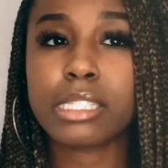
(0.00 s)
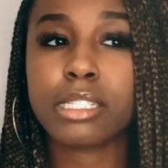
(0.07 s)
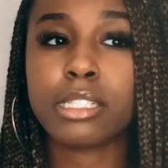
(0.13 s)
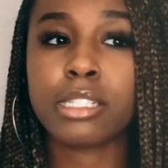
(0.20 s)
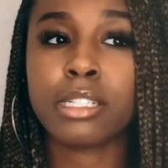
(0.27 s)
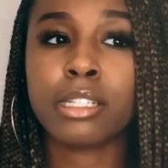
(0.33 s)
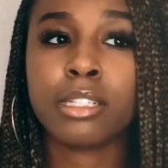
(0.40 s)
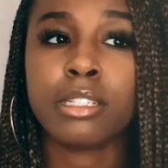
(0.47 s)

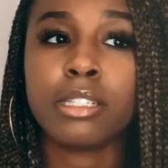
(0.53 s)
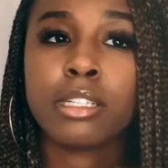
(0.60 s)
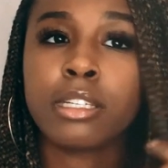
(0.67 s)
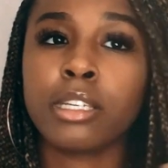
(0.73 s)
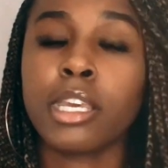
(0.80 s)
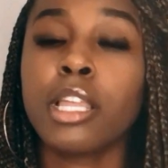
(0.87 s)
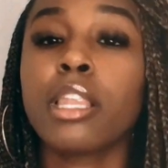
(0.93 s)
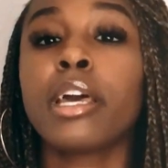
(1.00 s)
to
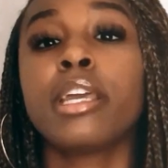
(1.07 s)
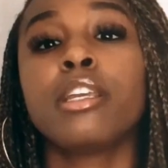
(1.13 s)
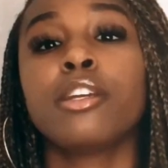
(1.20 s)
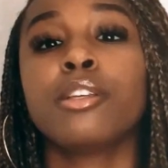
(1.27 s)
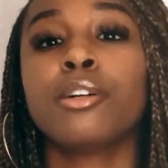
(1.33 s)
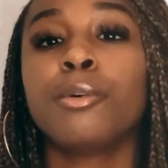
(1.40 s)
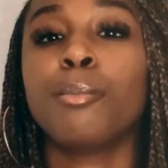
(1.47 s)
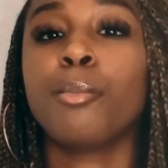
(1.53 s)
get, like, you
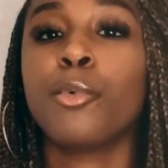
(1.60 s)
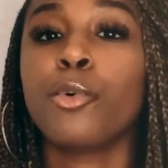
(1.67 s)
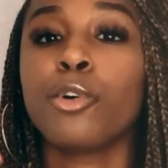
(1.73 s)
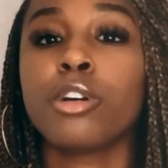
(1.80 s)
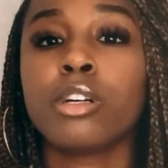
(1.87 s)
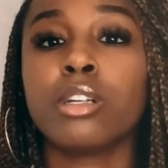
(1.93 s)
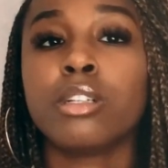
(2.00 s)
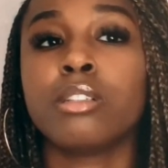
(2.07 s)
know,
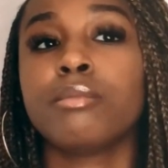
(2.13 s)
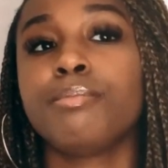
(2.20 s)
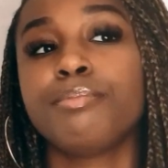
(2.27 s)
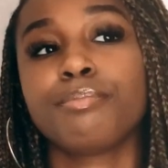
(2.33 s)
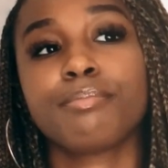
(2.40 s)
more,